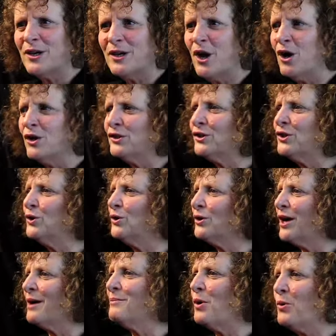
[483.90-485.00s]
because,
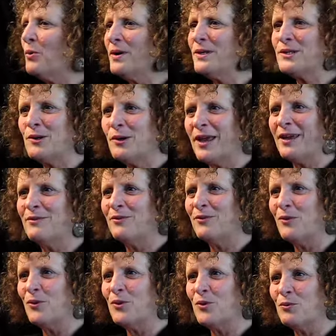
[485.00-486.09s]
look, I'm always looking
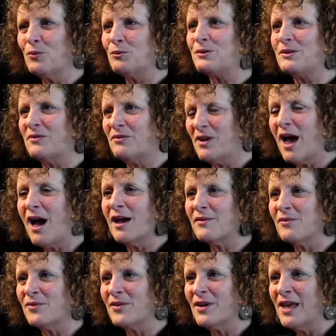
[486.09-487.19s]
for the rules of
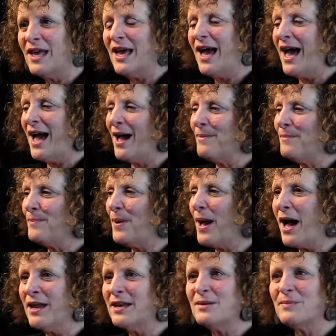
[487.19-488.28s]
life.
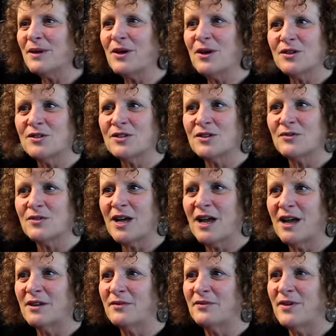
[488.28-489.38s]
Partly because of the
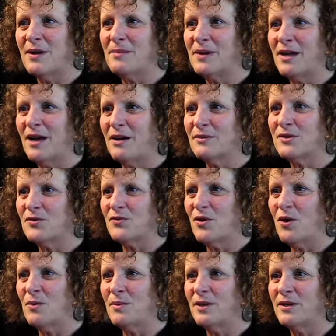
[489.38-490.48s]
kind of family I was
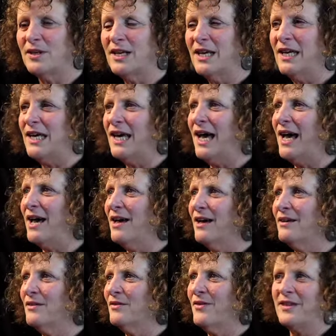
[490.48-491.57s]
from and
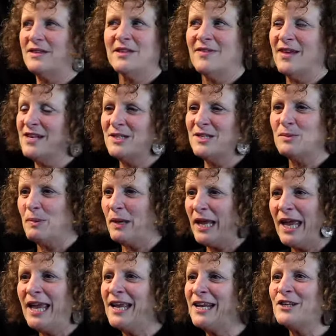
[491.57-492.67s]
the fact that they didn't speak
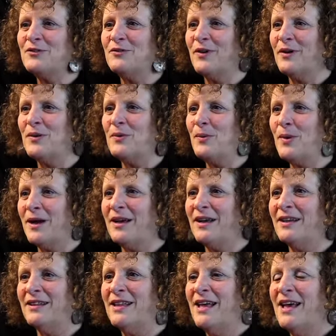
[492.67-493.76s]
English very
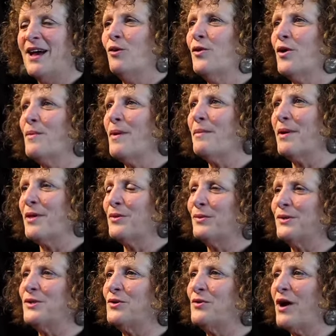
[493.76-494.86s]
well. Although my mother
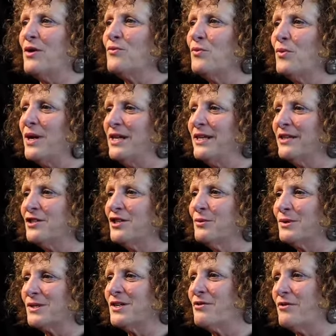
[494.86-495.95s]
was a great reader, she
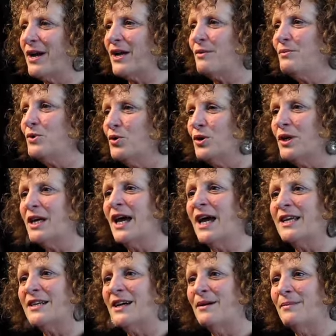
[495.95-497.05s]
wasn't a great
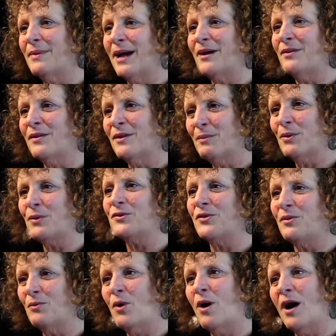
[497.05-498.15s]
communicator about the books
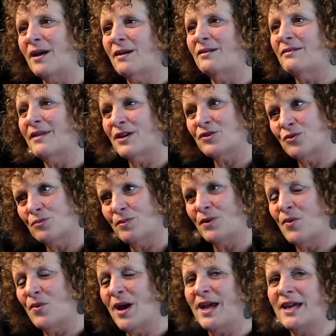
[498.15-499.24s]
and why they should be
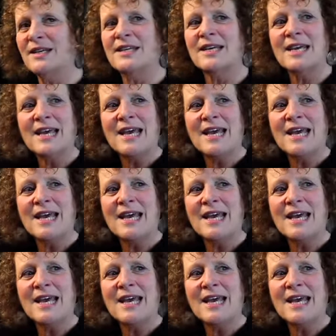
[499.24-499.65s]
read.